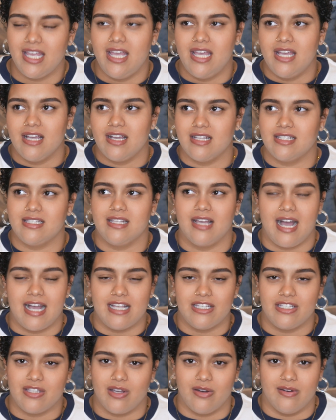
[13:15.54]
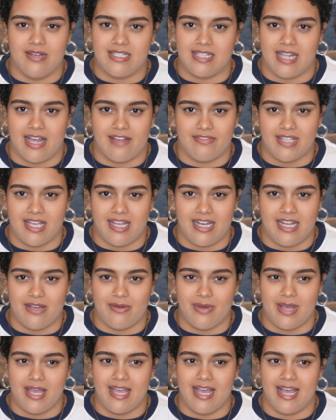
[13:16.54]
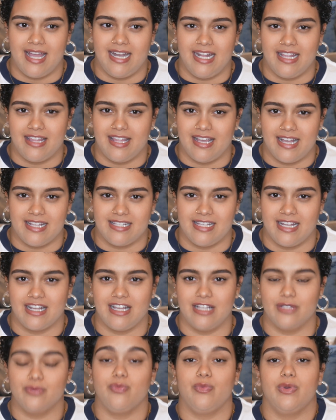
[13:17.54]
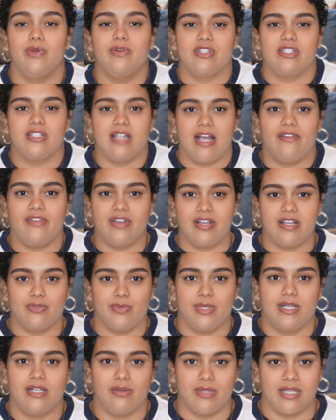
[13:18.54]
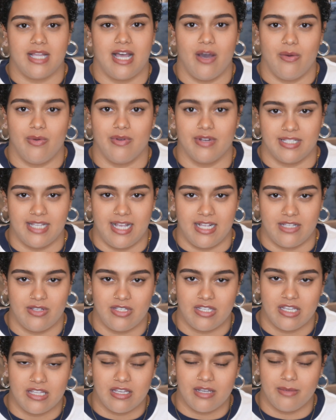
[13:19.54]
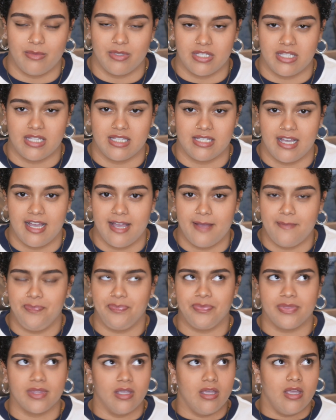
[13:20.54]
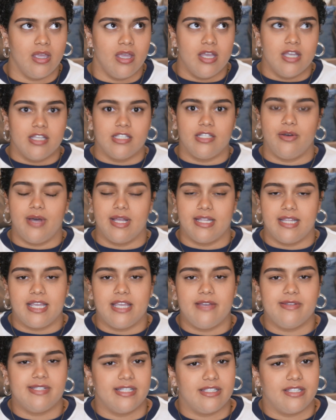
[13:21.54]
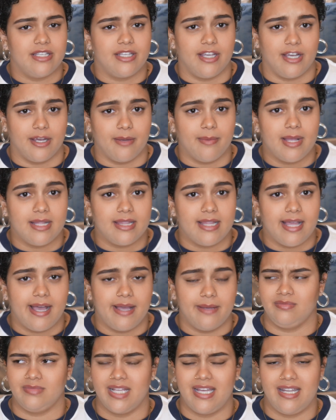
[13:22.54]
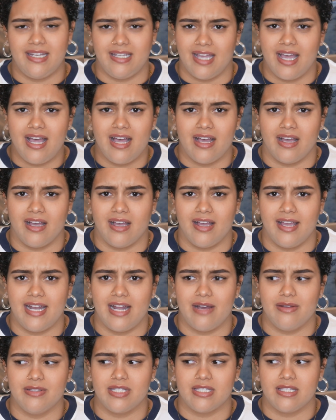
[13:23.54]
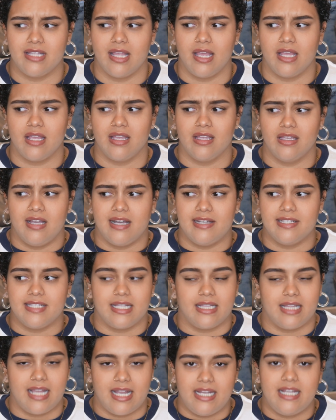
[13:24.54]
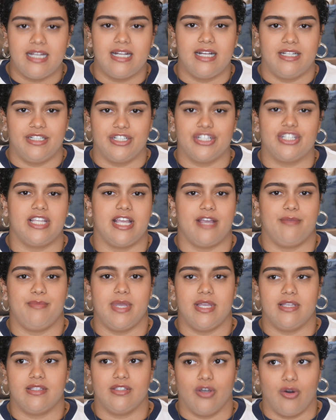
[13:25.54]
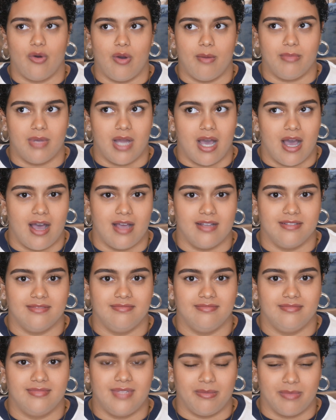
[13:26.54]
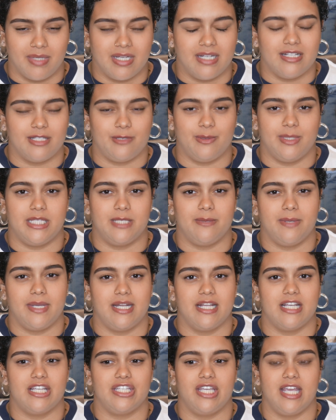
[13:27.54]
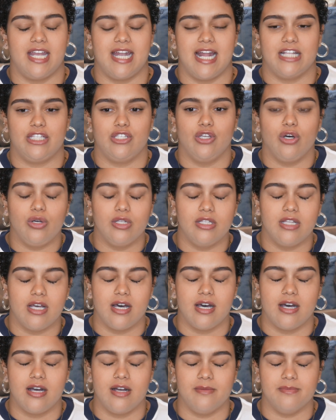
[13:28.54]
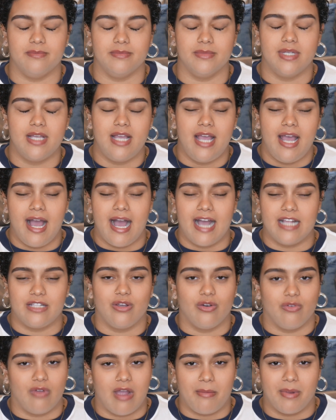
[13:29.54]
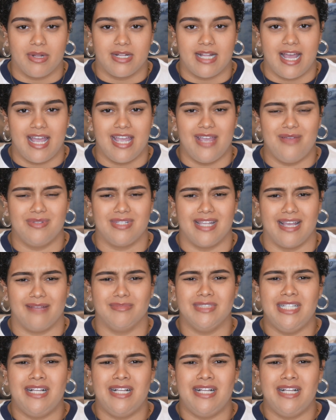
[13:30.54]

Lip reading: because the guys just always laughed anyway at anything I said, because we were just laughing because we didn't know what the hell we were saying to each other most of the time. So I think he was insecure about that. And yeah, and I was like, they need to understand me, so I'm gonna speak Spanish. And I told Robert that. He was like,